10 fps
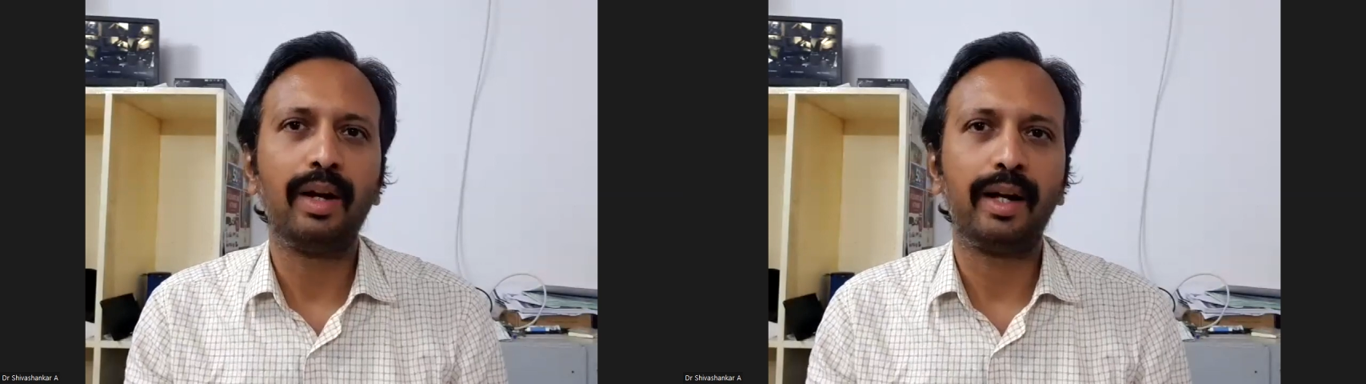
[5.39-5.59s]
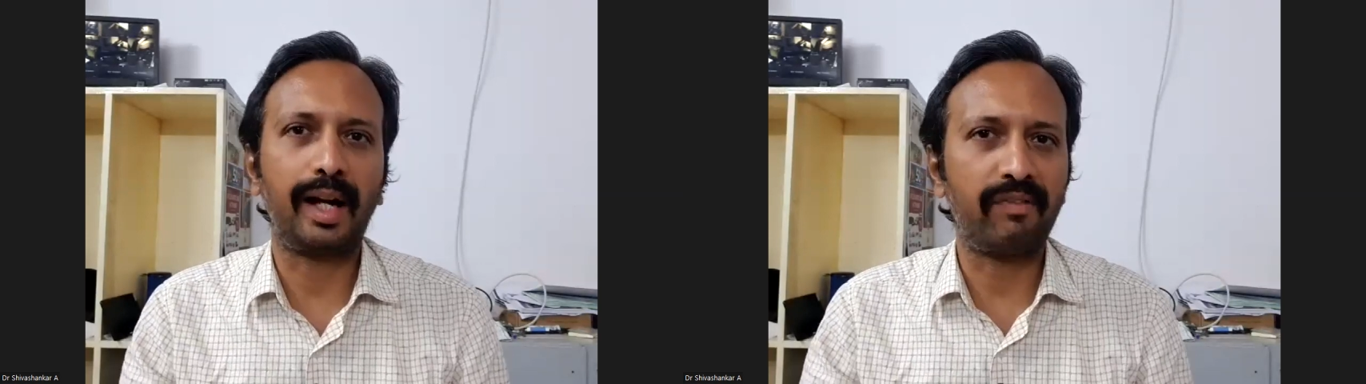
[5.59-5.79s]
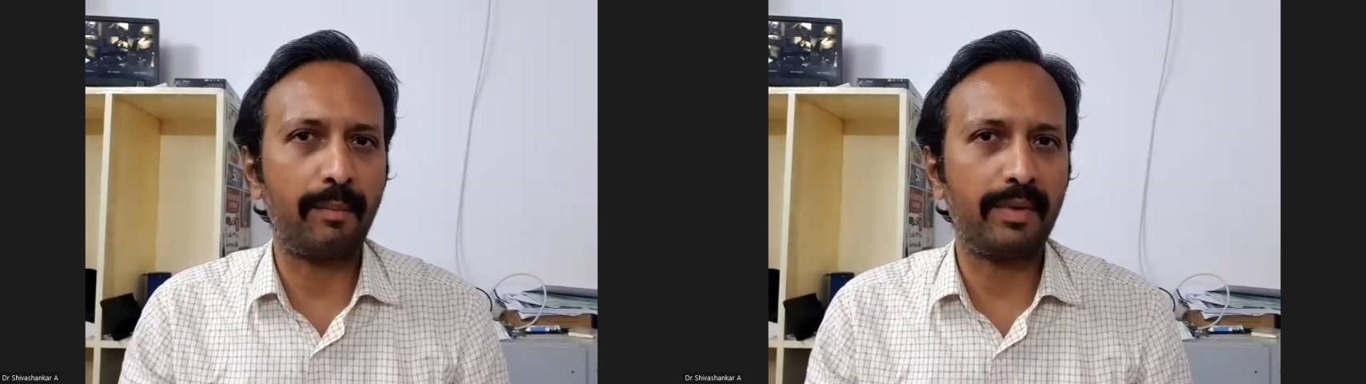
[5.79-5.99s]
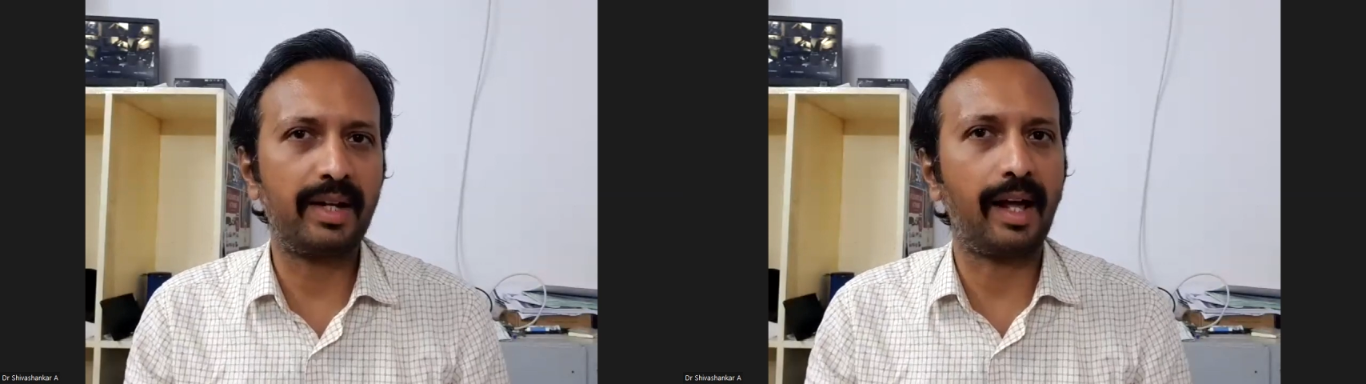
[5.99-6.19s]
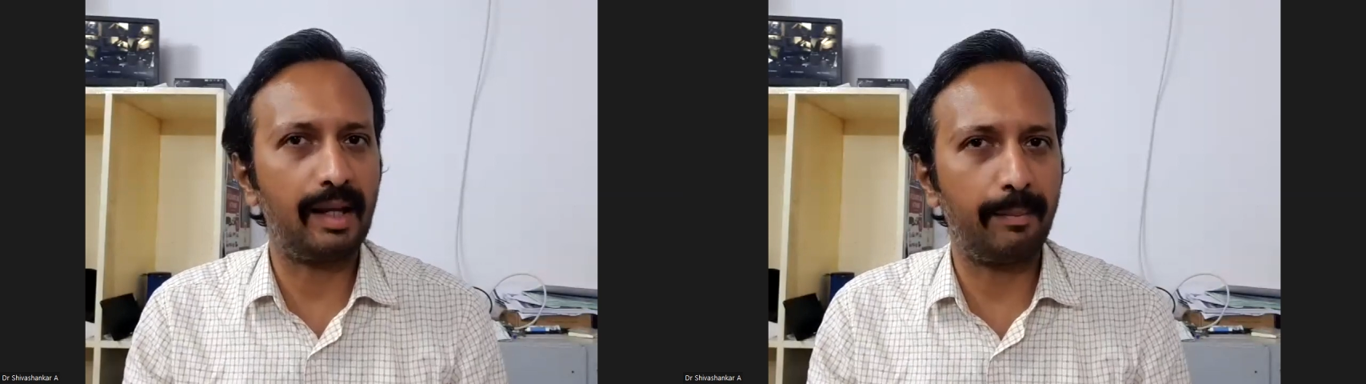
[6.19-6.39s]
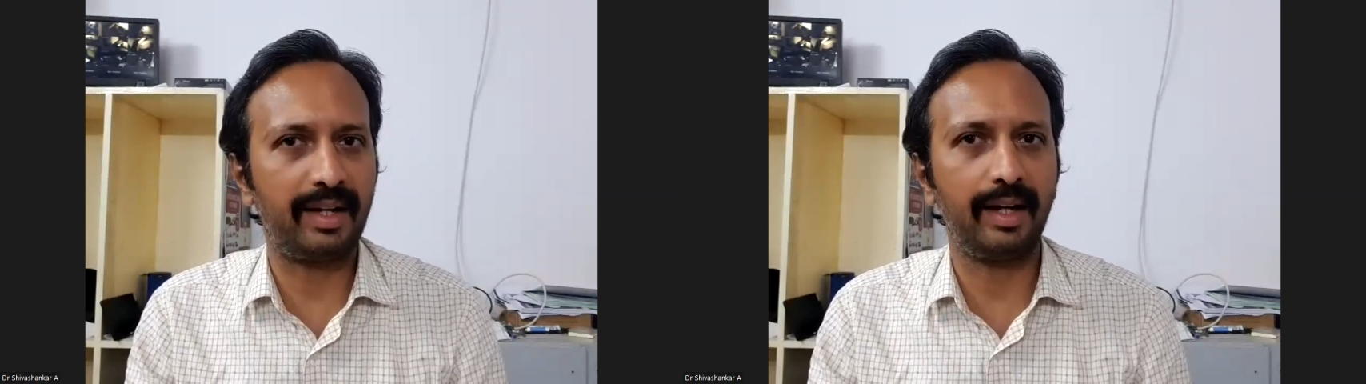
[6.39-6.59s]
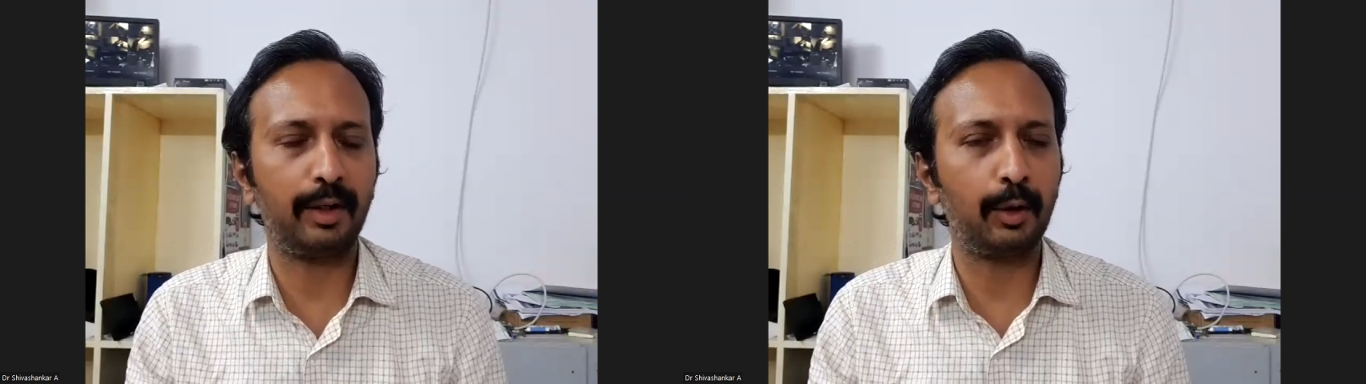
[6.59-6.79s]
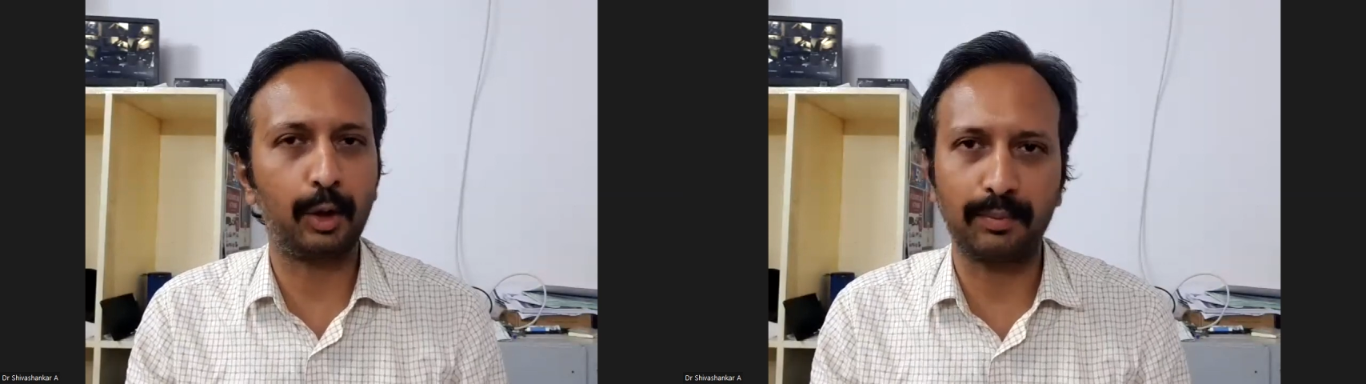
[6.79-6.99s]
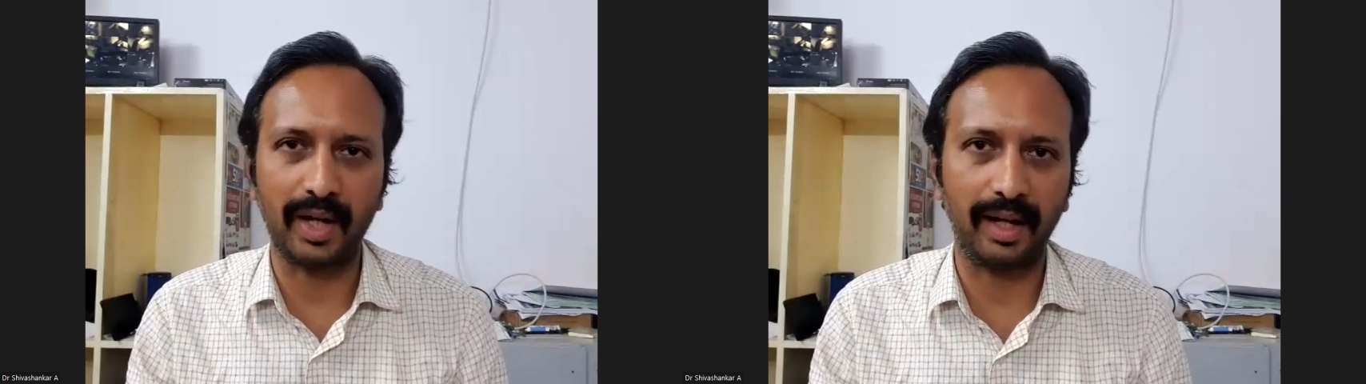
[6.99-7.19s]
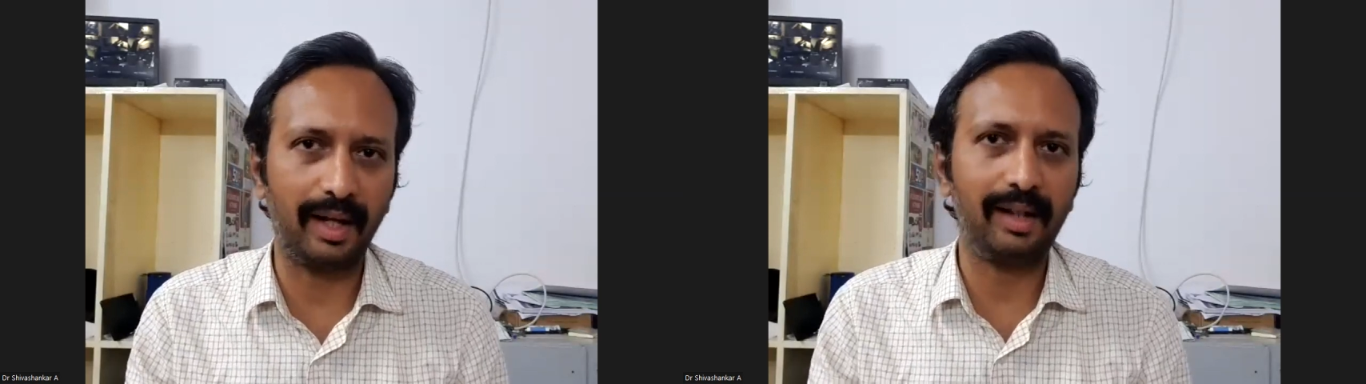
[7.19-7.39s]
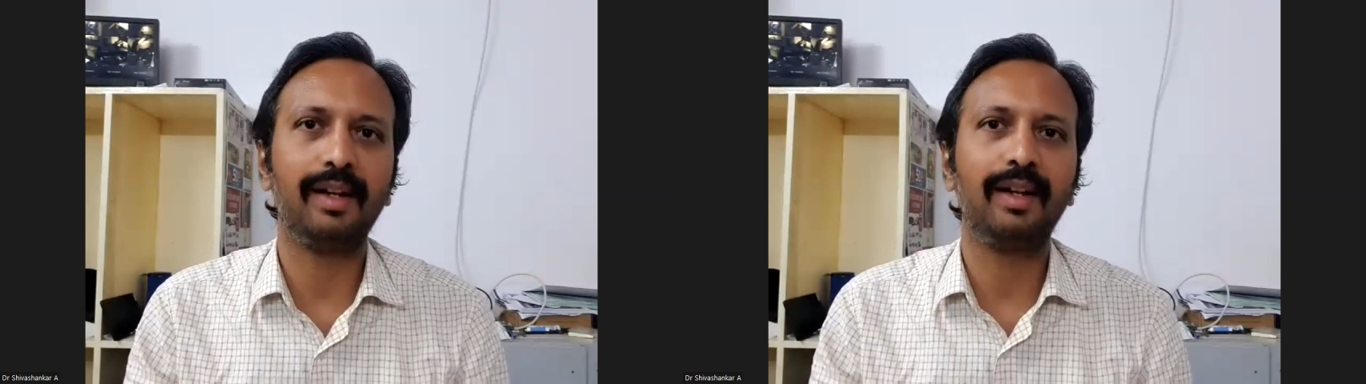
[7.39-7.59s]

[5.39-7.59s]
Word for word: Transformation Unlimited YouTube channel.